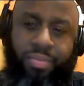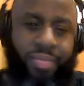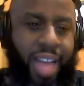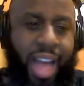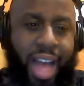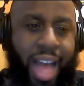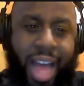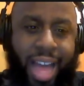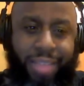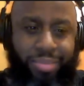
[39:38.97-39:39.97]

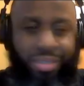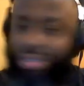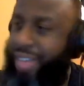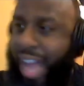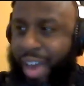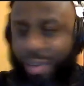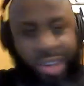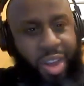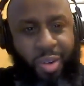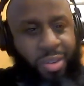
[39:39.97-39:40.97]
I
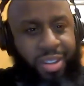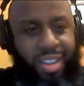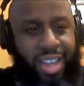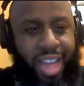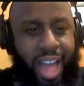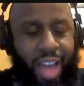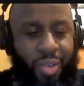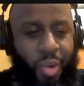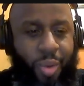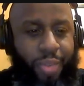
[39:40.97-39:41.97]
don't know. I
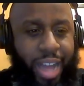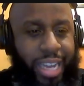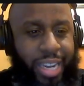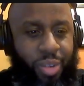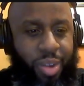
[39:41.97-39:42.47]
don't know if I can agree.